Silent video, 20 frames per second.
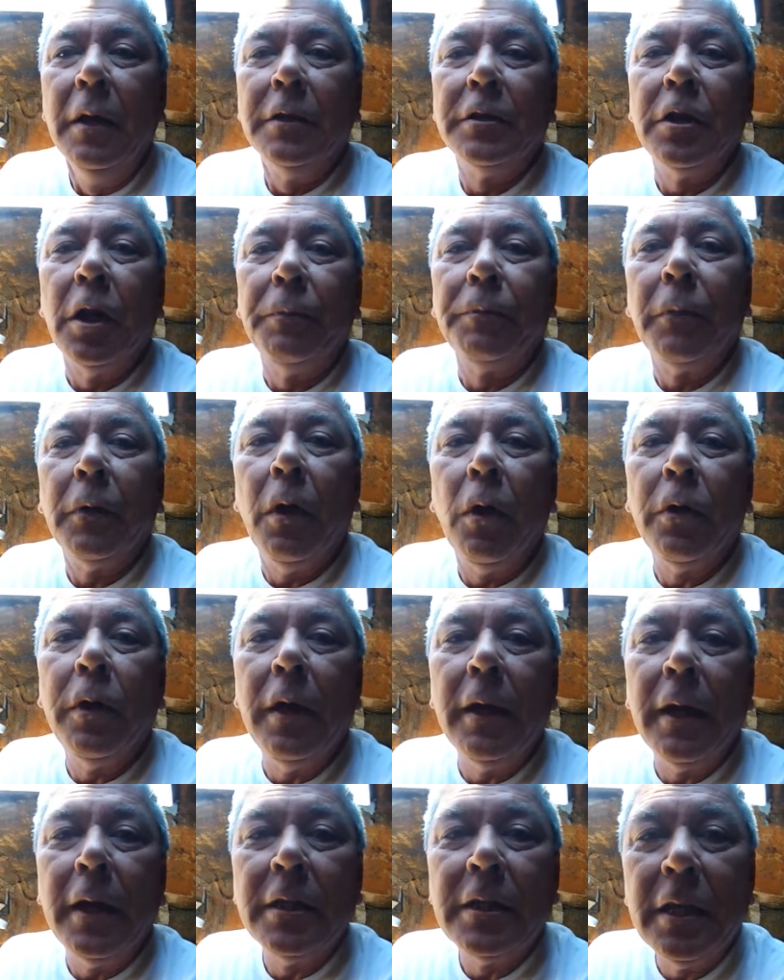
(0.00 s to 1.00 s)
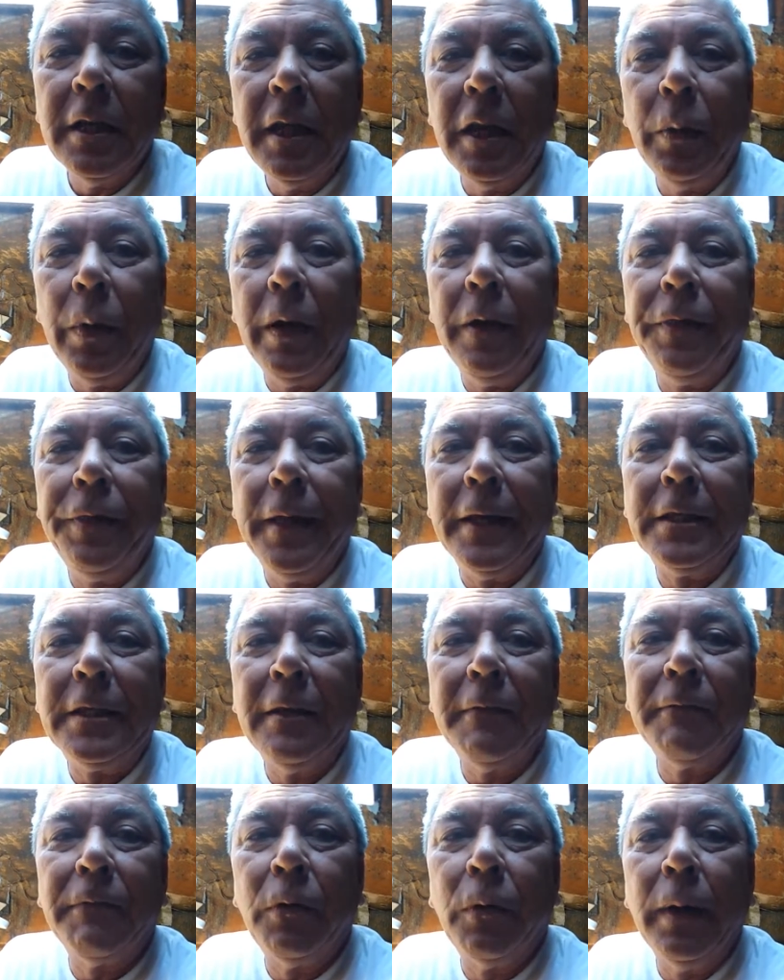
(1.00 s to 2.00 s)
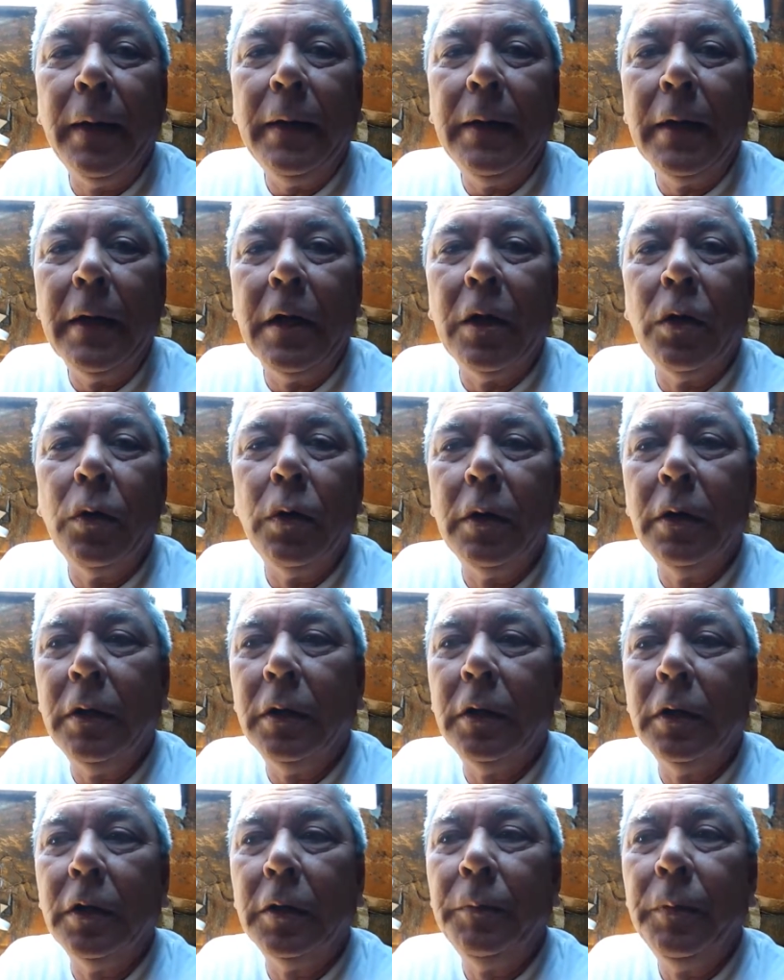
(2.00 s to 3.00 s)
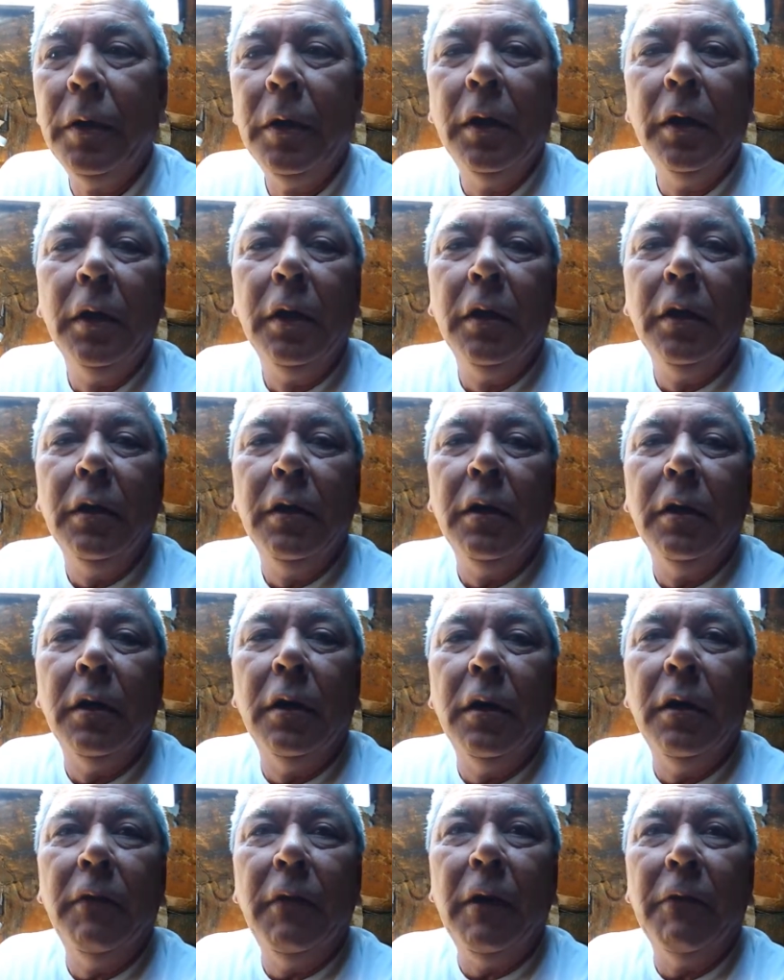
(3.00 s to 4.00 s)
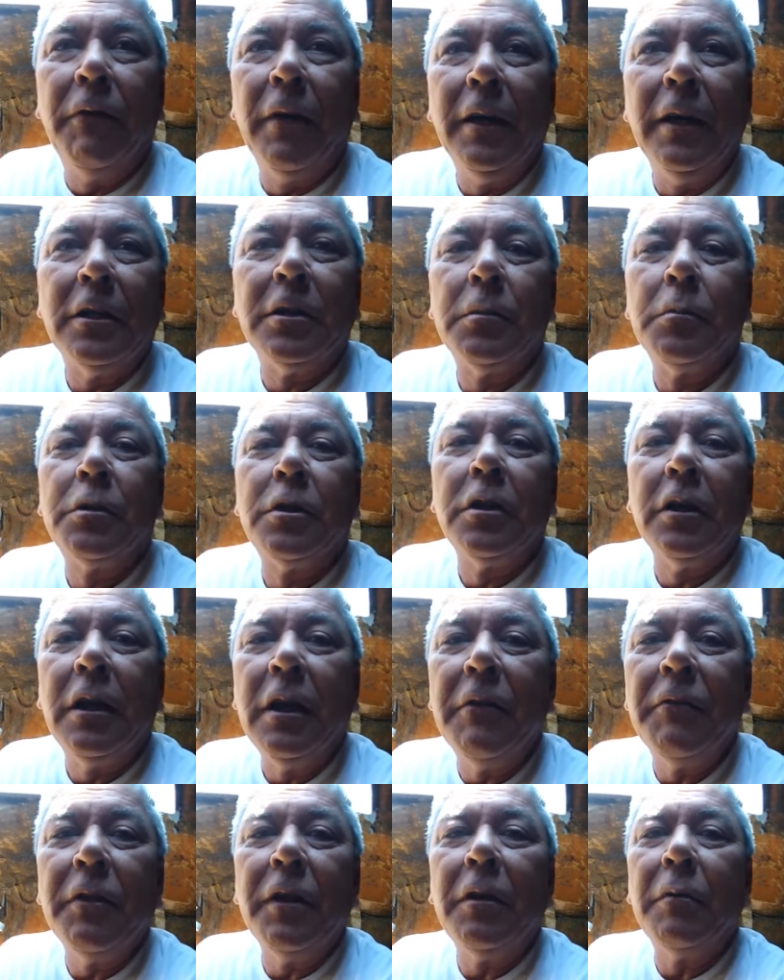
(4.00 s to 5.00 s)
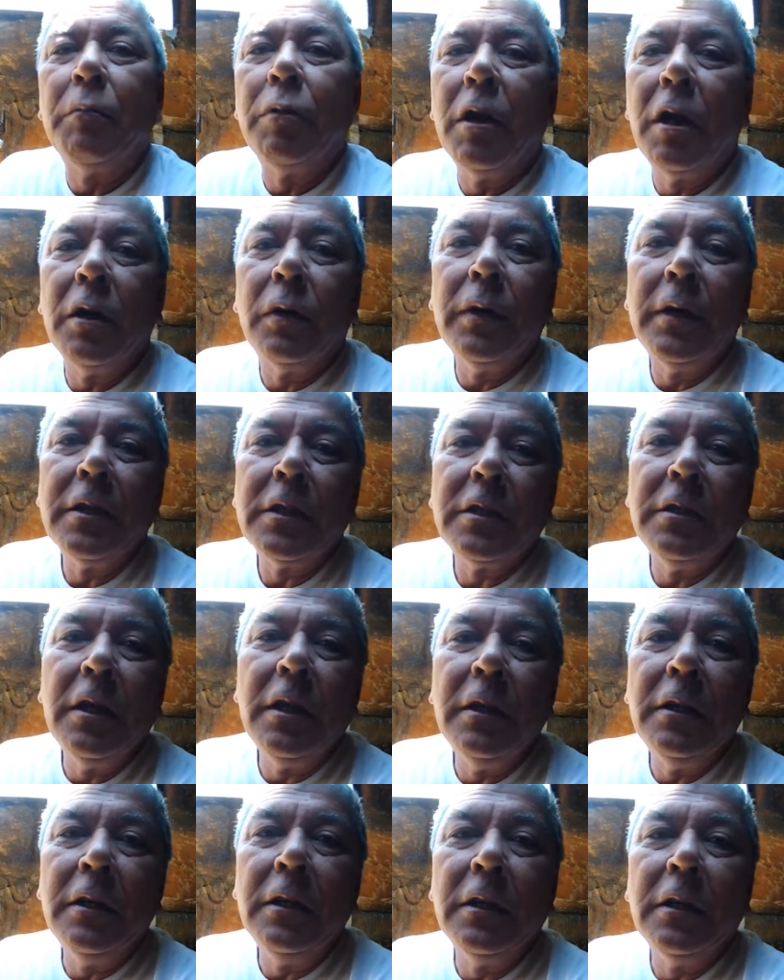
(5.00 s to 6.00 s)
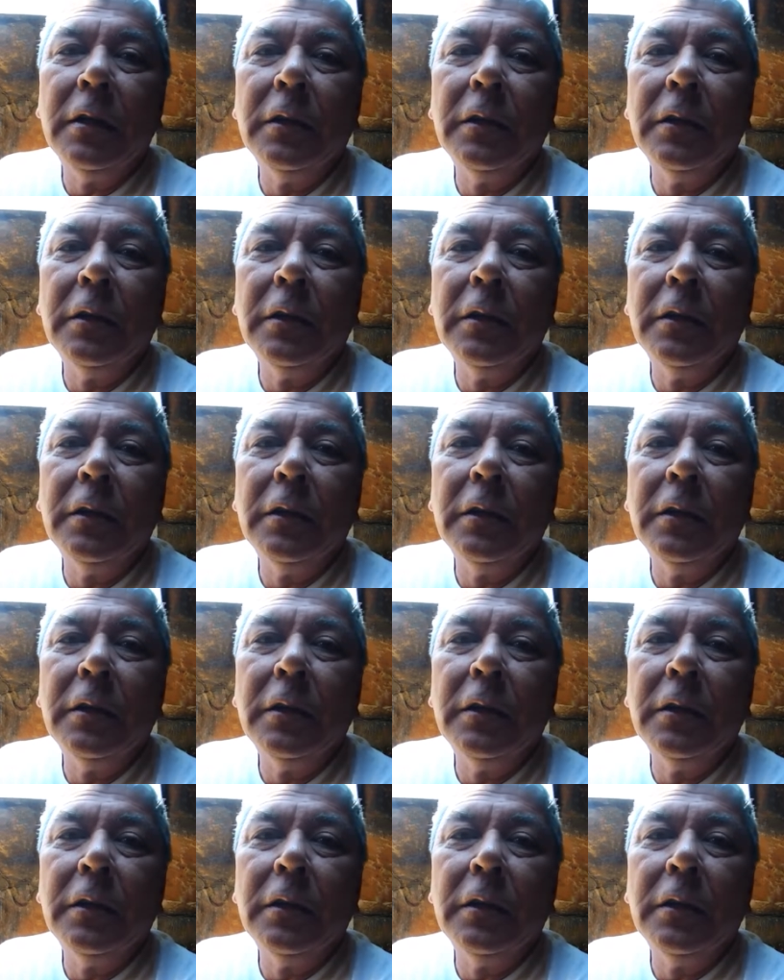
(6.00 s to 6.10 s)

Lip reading: So, okay, guys. Anyway, that's it for right now. If I get some significant progress done